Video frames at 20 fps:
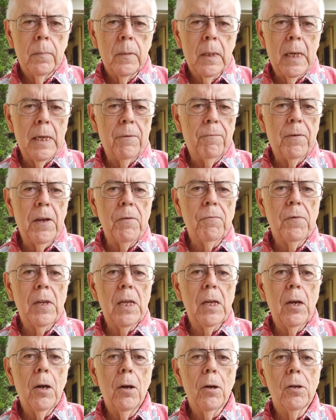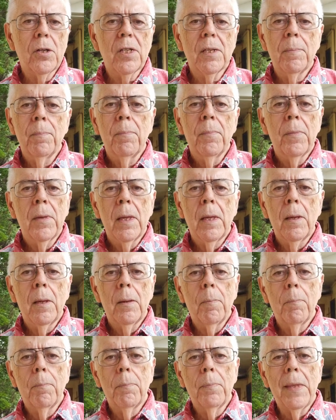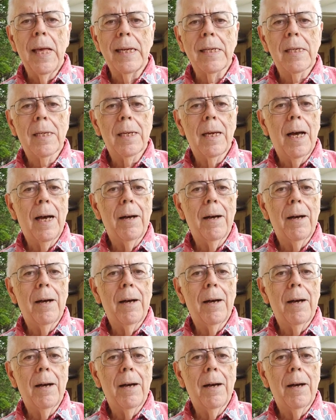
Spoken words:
In 50 years, that's